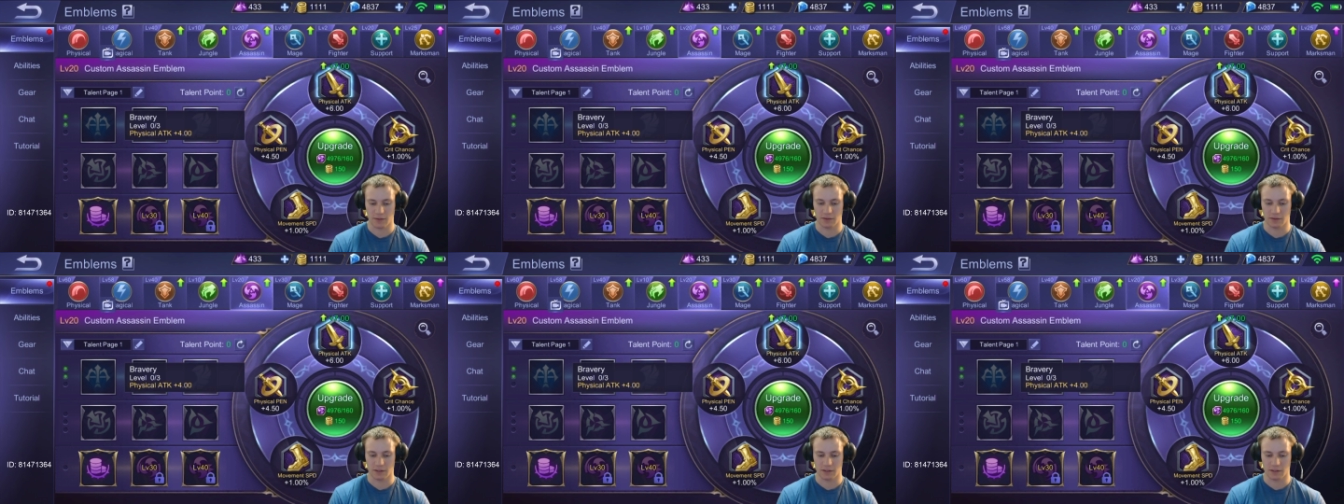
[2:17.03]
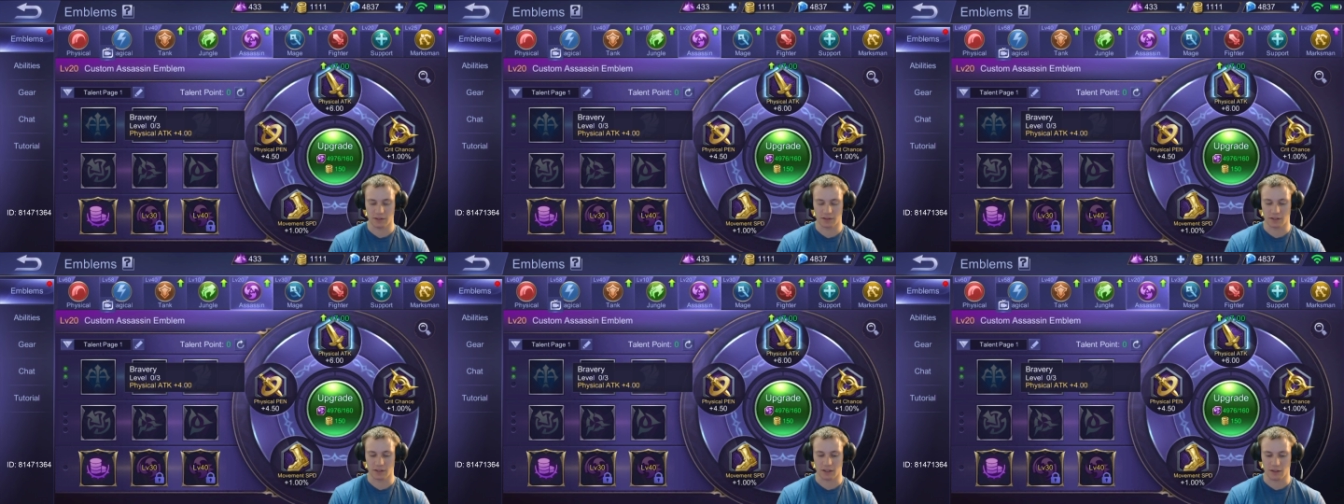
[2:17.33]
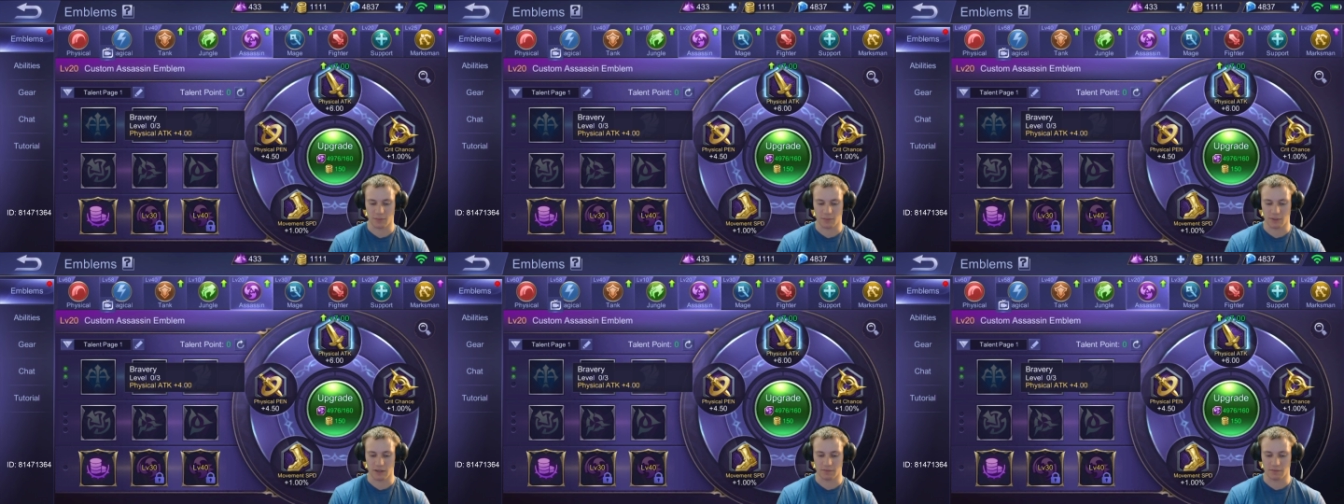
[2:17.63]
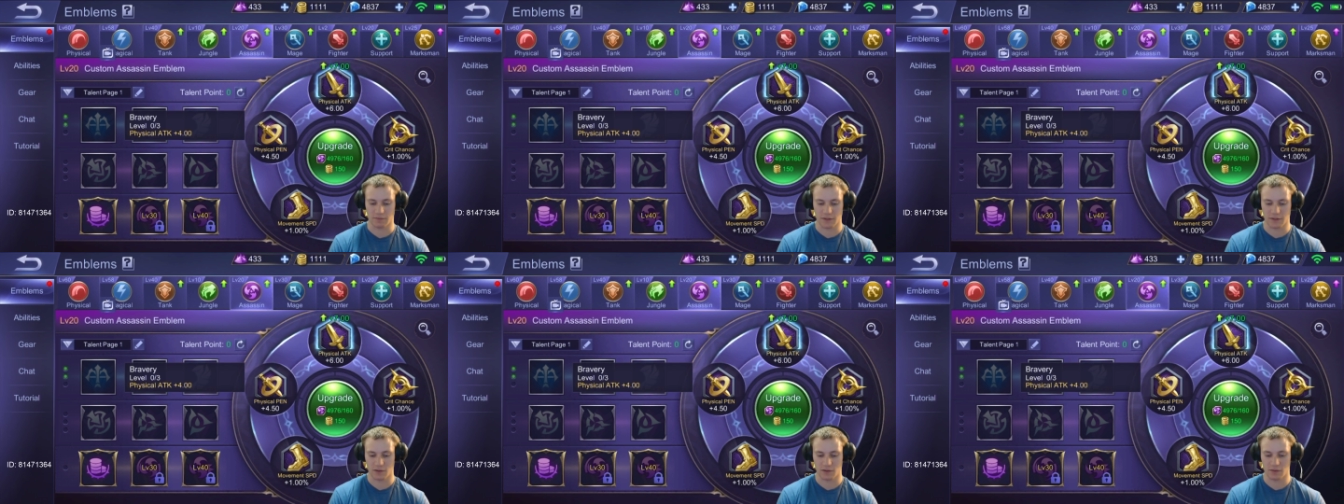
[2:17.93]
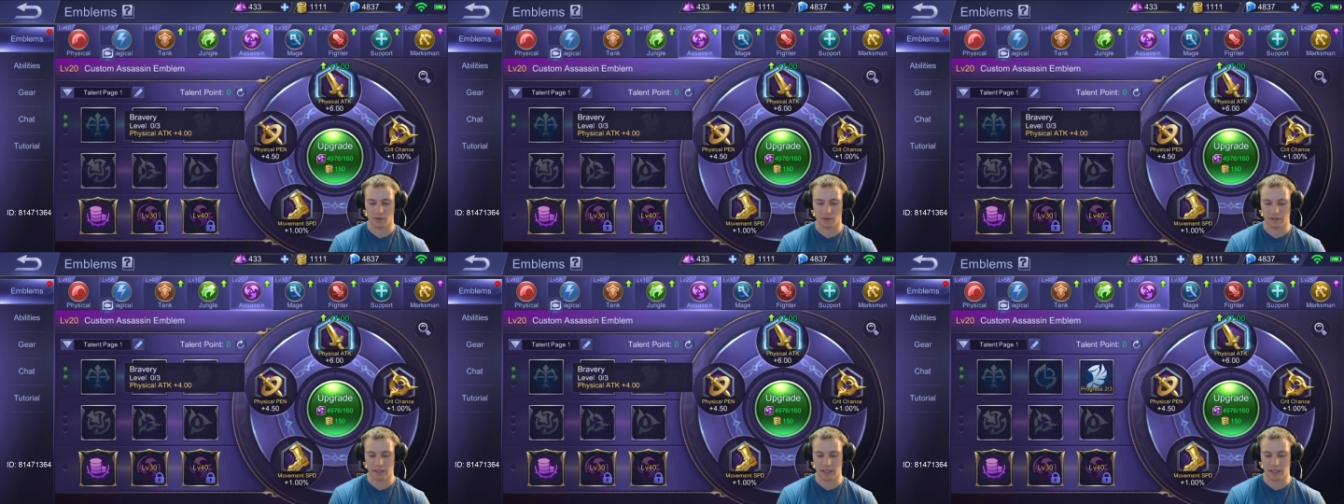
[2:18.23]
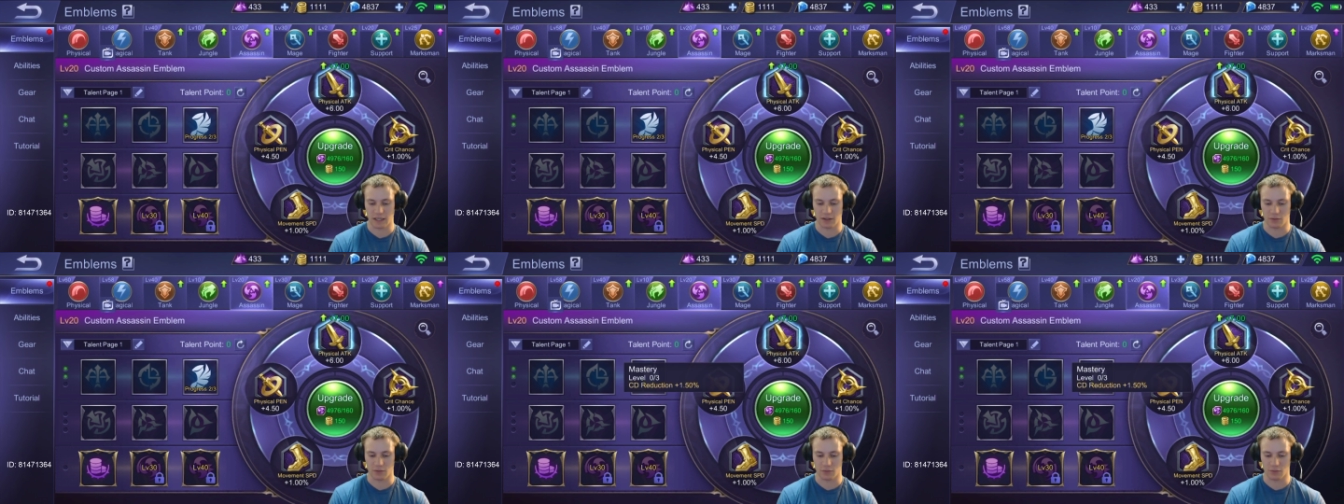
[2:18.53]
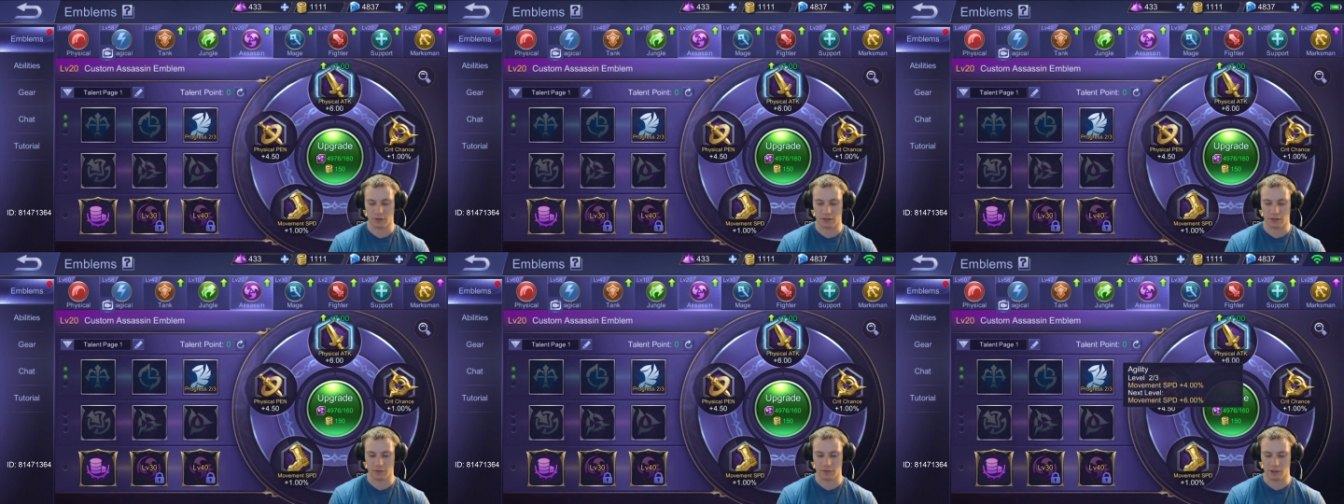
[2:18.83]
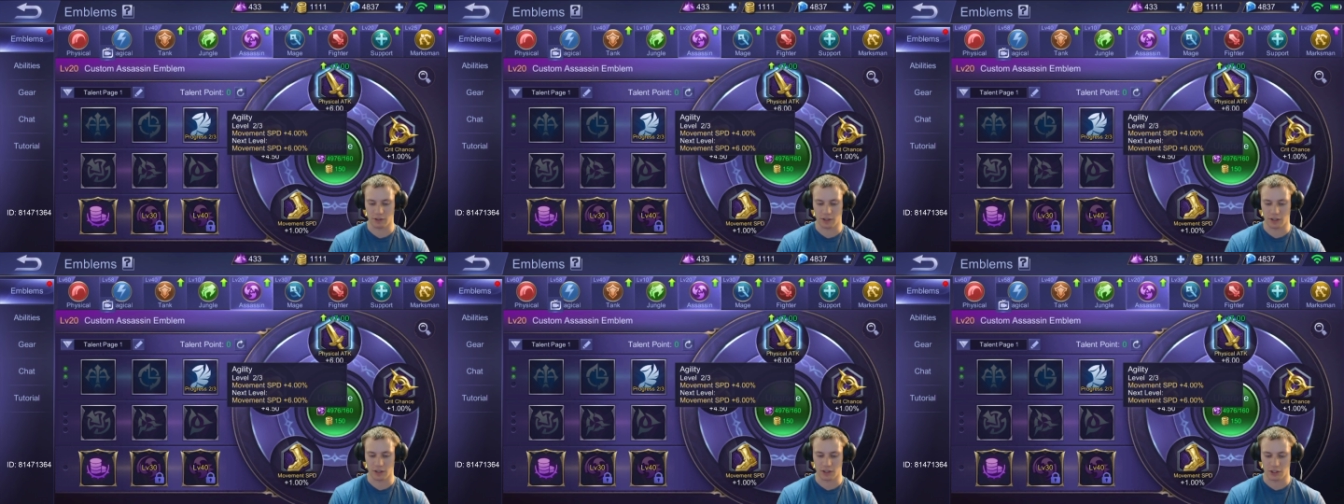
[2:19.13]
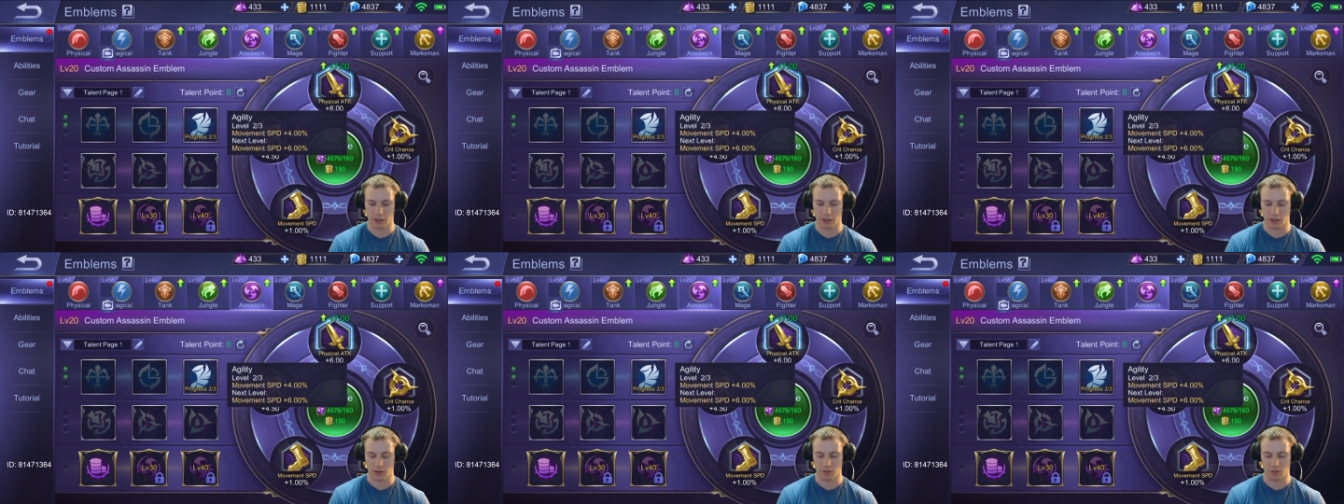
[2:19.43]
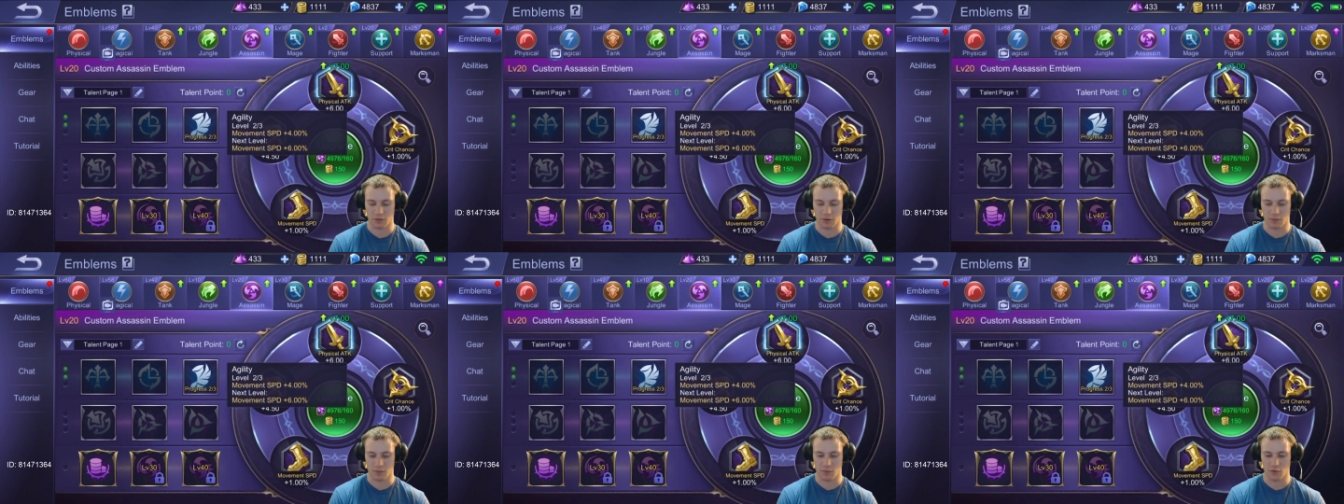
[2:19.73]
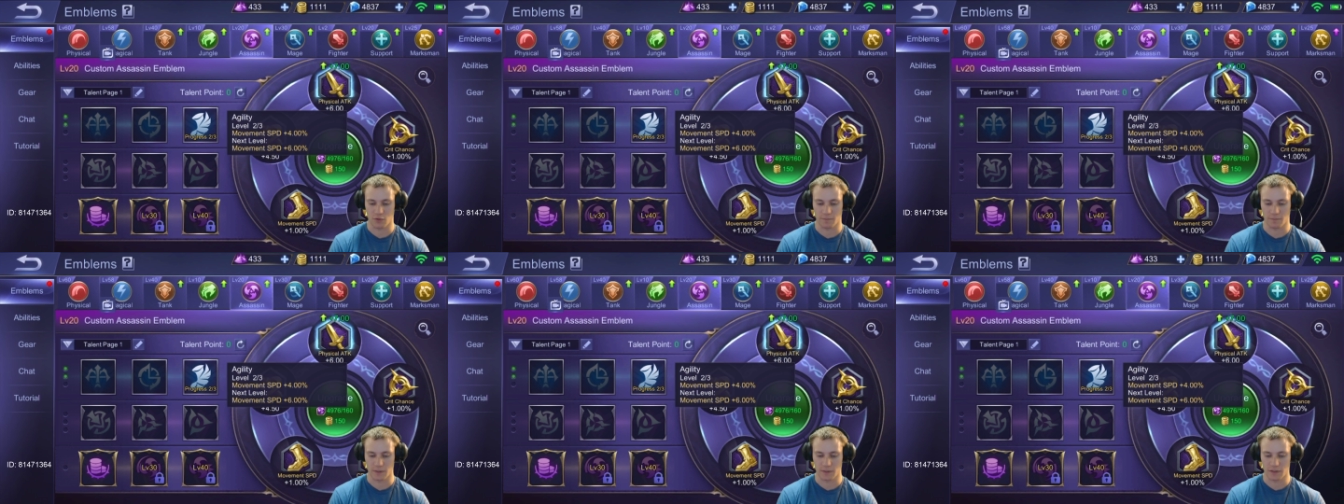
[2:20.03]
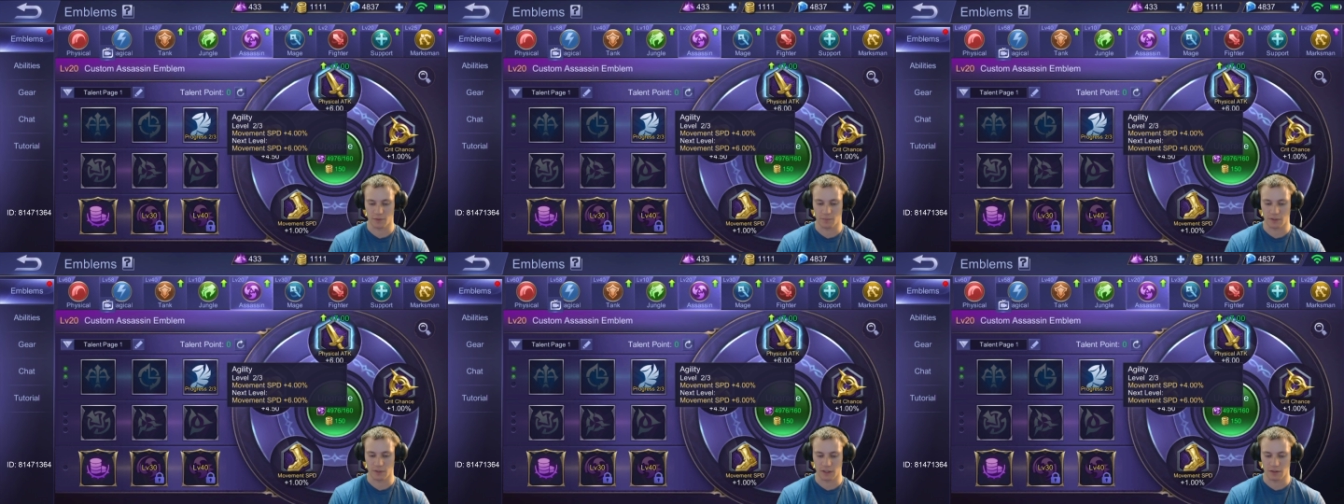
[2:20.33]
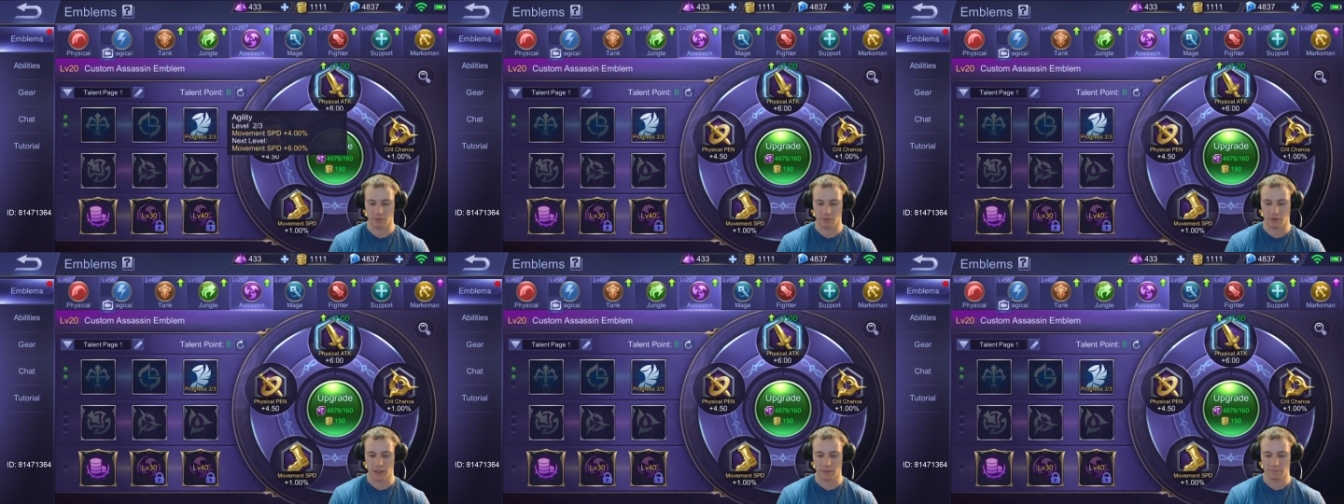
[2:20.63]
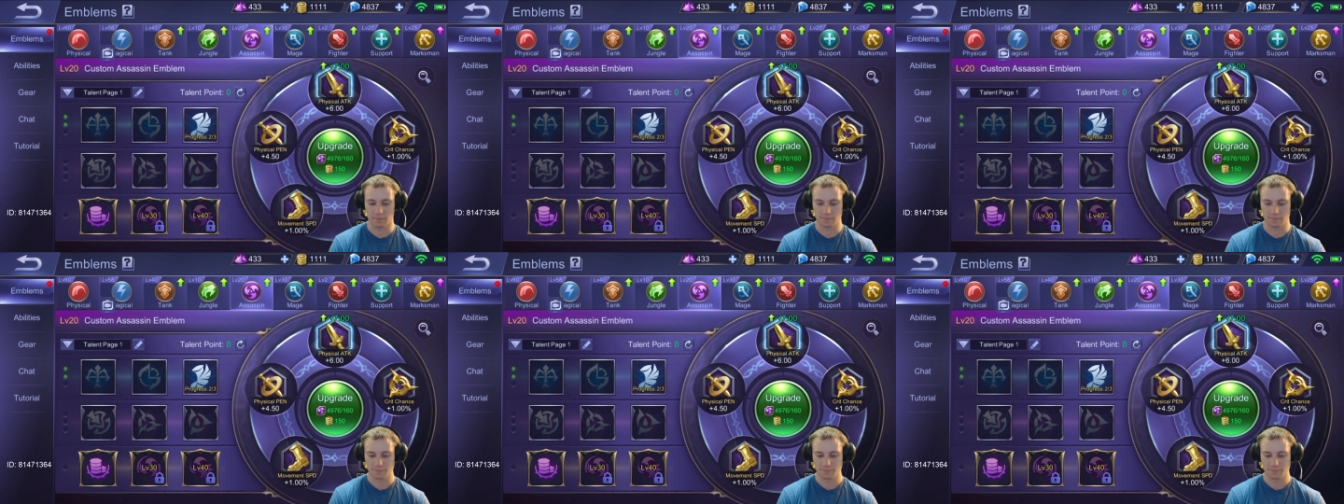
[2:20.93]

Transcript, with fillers: let's talk about physical attack, cooldown reduction, or movement speed, right?